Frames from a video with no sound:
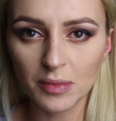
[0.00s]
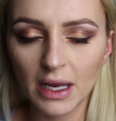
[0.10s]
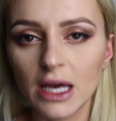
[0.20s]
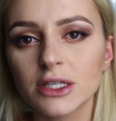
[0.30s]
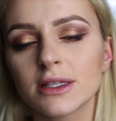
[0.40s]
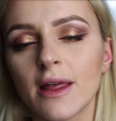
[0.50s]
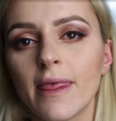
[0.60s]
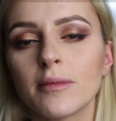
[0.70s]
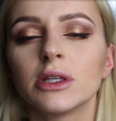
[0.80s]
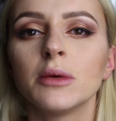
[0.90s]
my lashes, and
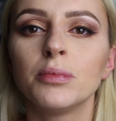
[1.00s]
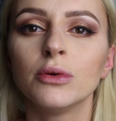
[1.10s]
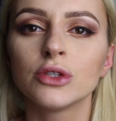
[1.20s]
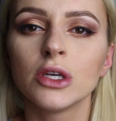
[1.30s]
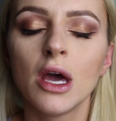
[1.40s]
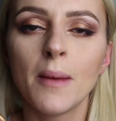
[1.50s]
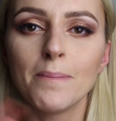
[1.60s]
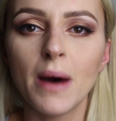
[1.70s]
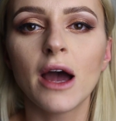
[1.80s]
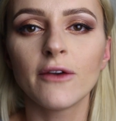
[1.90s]
I'm gonna put
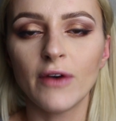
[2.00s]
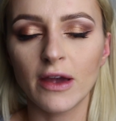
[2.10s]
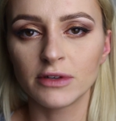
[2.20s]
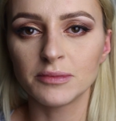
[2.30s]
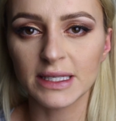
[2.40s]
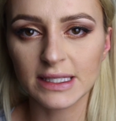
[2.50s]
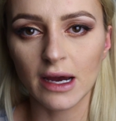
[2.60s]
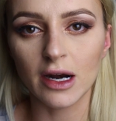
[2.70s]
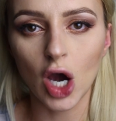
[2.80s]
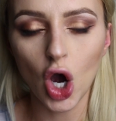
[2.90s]
my favorite
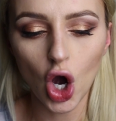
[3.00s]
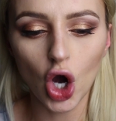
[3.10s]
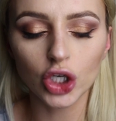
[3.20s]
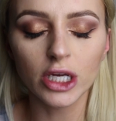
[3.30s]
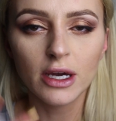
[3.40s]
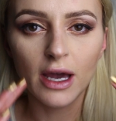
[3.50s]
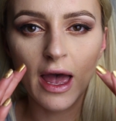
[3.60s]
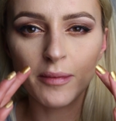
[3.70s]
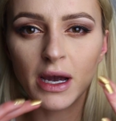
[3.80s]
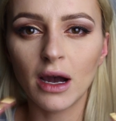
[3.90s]
mascara on,
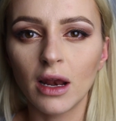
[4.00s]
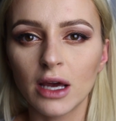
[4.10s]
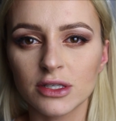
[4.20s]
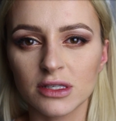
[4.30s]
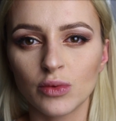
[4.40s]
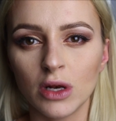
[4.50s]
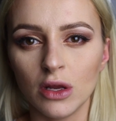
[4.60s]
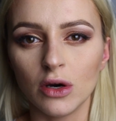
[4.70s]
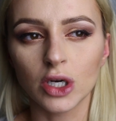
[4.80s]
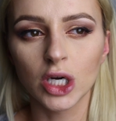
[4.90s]
and my eyelashes will
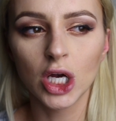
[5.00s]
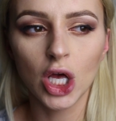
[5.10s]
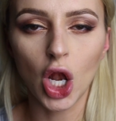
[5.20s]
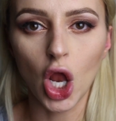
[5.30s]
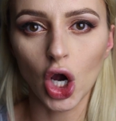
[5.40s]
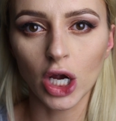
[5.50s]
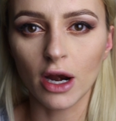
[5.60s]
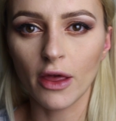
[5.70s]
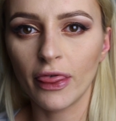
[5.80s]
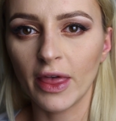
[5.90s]
look
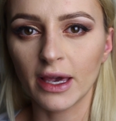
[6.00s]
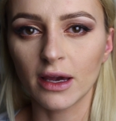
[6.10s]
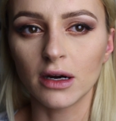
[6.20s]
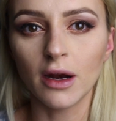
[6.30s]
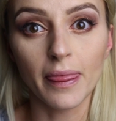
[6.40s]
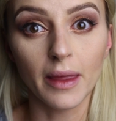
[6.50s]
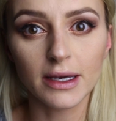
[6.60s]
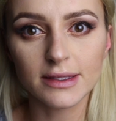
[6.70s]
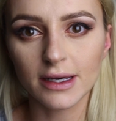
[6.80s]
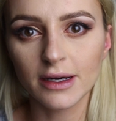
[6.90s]
longer, thicker,
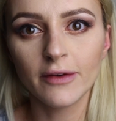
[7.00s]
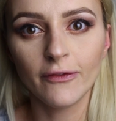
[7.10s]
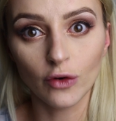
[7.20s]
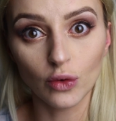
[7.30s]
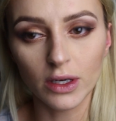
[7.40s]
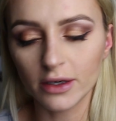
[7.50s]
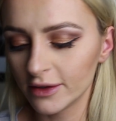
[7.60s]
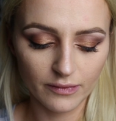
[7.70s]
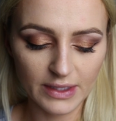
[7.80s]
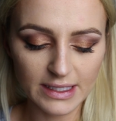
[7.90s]
nicer, fuller.
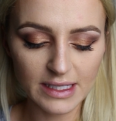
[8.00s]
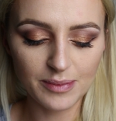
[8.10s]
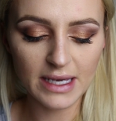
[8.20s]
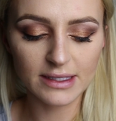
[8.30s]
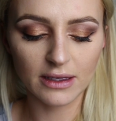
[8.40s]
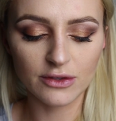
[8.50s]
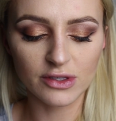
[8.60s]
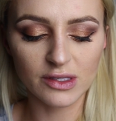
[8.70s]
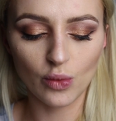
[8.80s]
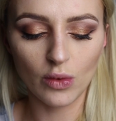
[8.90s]
This is basically
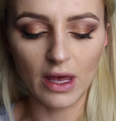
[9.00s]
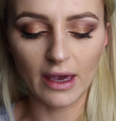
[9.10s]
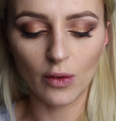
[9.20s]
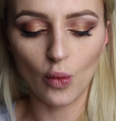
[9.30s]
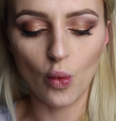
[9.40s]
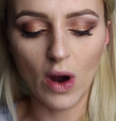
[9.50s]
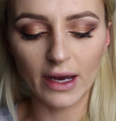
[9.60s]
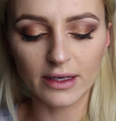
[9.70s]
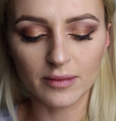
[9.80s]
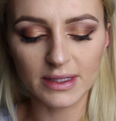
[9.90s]
just like
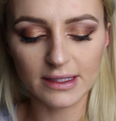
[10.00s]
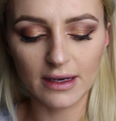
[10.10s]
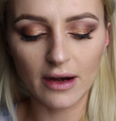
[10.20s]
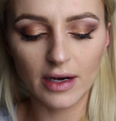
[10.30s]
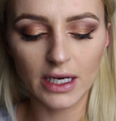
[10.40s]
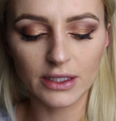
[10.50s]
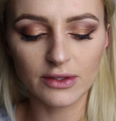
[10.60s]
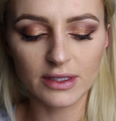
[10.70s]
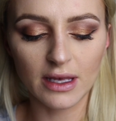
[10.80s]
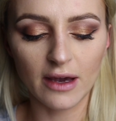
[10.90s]
white mascara. It
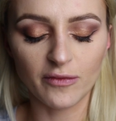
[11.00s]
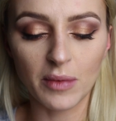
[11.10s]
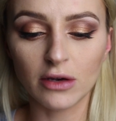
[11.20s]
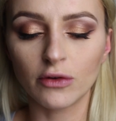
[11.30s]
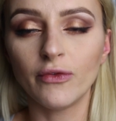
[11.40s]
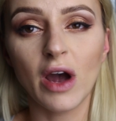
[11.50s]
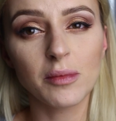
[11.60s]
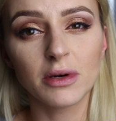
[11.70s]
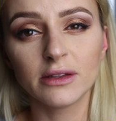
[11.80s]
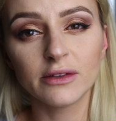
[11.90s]
doesn't have
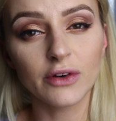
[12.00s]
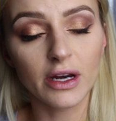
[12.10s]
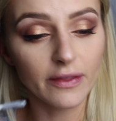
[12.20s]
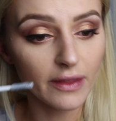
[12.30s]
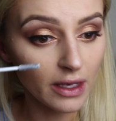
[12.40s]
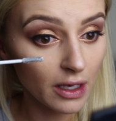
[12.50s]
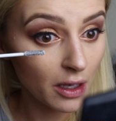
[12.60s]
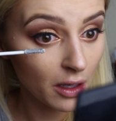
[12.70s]
microfiber in it or anything.